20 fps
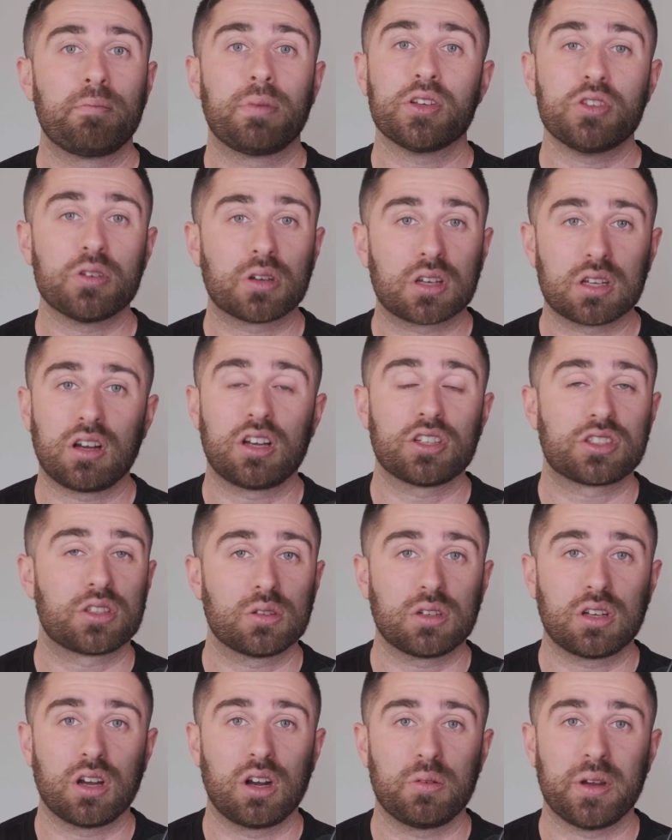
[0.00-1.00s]
But you can also
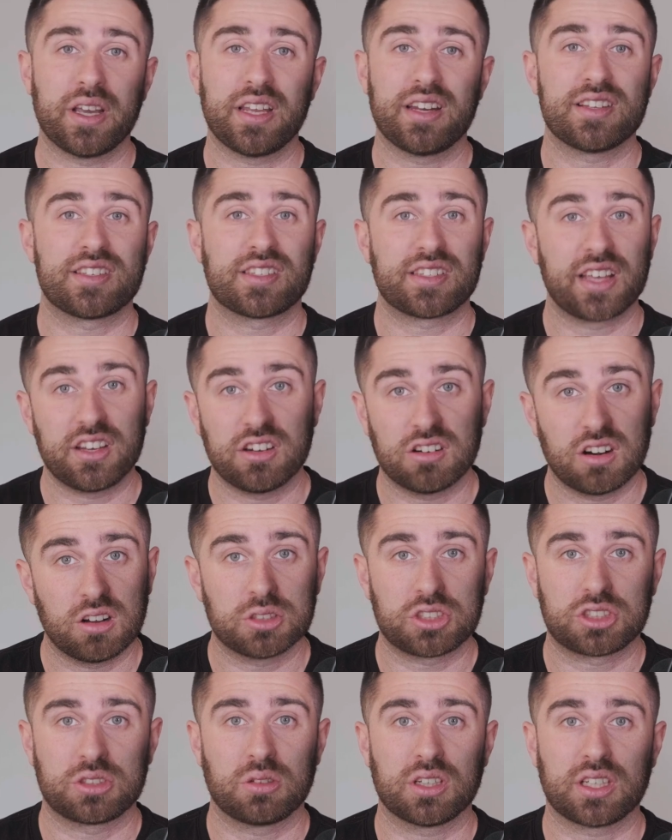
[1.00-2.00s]
go in and set your
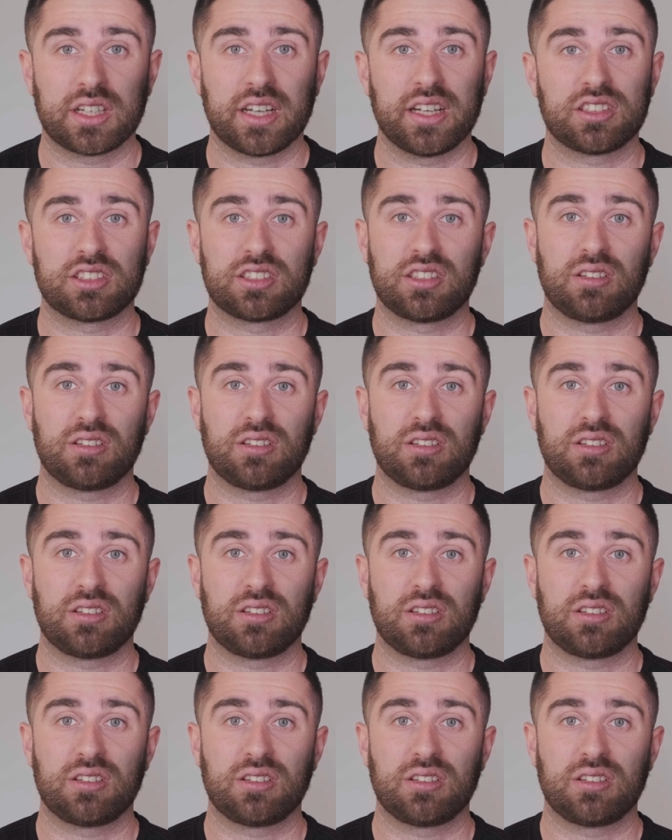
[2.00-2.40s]
own shortcuts.